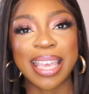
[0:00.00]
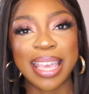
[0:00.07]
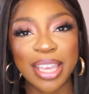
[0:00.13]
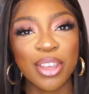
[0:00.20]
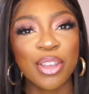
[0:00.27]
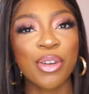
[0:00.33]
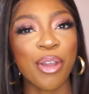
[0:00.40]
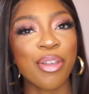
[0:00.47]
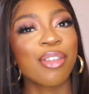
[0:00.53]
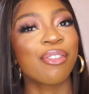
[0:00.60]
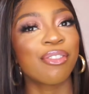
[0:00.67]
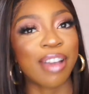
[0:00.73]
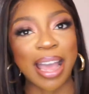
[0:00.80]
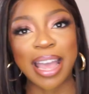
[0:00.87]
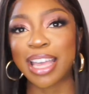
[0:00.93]
you know the
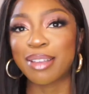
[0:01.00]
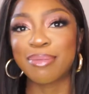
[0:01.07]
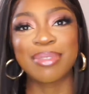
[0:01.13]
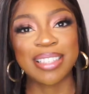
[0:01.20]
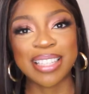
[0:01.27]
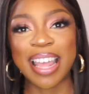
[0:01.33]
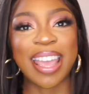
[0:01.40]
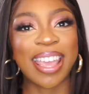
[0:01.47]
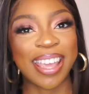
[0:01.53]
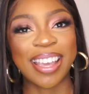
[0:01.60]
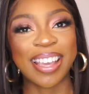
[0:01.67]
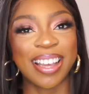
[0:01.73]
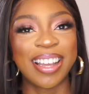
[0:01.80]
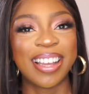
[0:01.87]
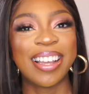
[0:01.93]
vibes,
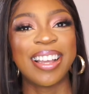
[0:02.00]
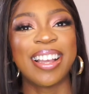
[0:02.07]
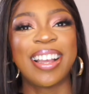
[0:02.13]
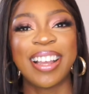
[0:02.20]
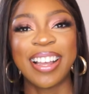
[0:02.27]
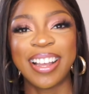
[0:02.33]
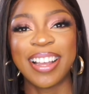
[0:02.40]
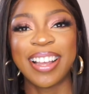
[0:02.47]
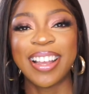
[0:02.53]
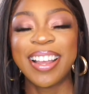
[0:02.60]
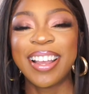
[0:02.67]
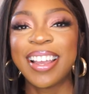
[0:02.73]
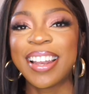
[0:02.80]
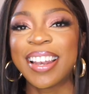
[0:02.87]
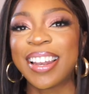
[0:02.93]
like
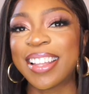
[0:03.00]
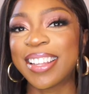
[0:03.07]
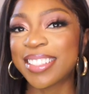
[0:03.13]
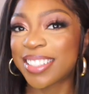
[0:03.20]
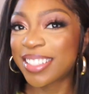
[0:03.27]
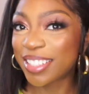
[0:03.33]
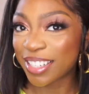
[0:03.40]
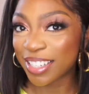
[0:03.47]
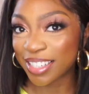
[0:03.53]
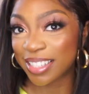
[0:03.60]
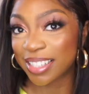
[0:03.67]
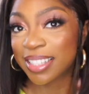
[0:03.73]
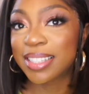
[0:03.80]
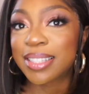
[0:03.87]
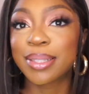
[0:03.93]
let's
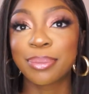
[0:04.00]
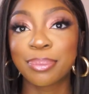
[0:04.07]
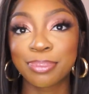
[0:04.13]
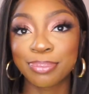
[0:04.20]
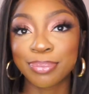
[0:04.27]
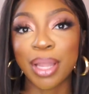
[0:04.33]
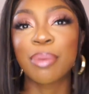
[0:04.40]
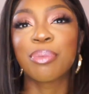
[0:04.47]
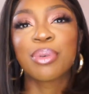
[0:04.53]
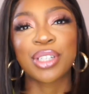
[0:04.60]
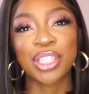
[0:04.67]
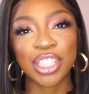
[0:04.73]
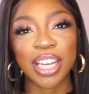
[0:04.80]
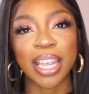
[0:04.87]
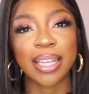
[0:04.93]
just
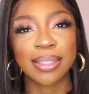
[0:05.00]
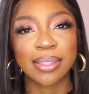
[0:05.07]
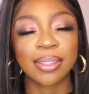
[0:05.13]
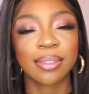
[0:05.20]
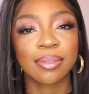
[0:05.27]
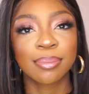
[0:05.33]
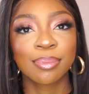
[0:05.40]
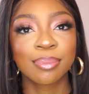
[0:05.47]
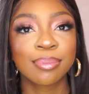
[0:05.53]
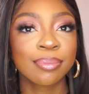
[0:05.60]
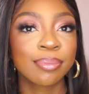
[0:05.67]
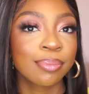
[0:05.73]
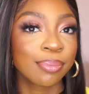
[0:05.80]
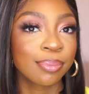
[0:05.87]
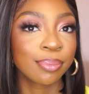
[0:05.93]
appreciate.
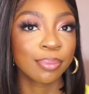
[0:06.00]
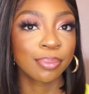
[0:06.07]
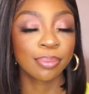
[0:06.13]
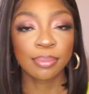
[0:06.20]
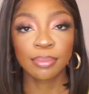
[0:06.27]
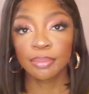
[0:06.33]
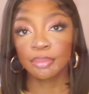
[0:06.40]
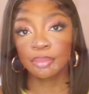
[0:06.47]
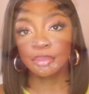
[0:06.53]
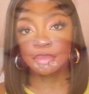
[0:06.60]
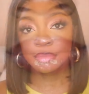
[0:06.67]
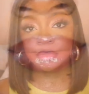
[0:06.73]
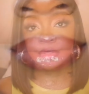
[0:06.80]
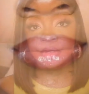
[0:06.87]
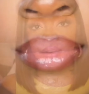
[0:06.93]
Keep it 100, I'd
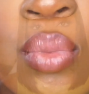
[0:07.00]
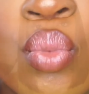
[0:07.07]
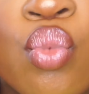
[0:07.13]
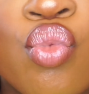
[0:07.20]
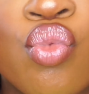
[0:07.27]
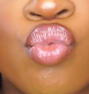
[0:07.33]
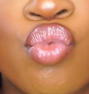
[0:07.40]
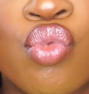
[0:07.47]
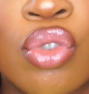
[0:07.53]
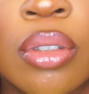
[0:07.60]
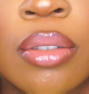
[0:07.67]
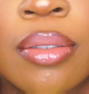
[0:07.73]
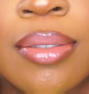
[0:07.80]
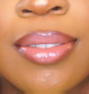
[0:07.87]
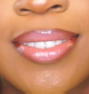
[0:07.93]
rather you trust me
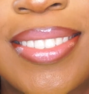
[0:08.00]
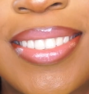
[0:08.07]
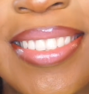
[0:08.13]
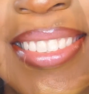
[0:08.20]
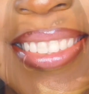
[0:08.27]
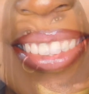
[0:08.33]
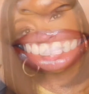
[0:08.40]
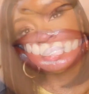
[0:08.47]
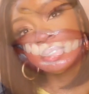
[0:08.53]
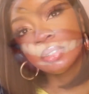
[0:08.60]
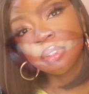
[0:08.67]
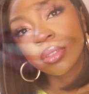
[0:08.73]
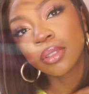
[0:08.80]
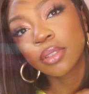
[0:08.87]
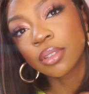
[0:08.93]
than to love
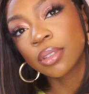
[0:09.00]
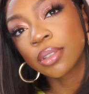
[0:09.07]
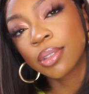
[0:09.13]
me.